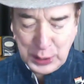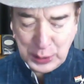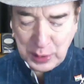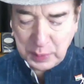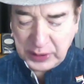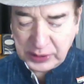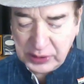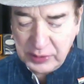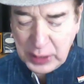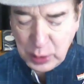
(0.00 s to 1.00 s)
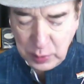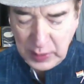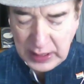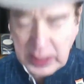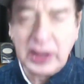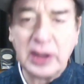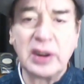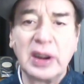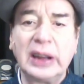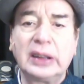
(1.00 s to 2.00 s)
you know person with whom i can
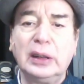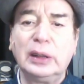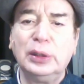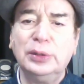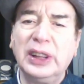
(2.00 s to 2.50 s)
interact uh,